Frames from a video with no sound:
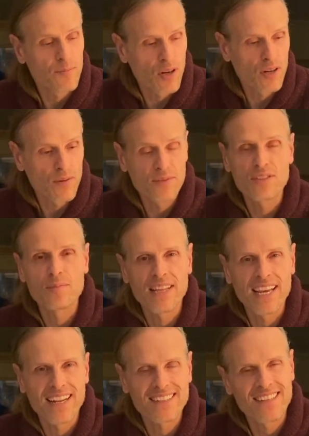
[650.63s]
bulbs to
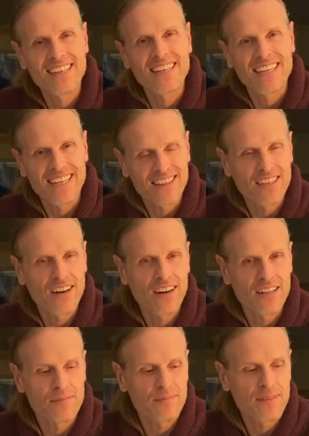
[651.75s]
plant in the
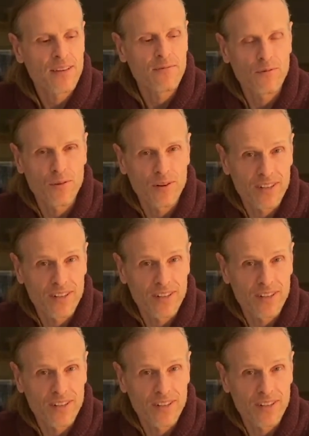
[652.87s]
autumn for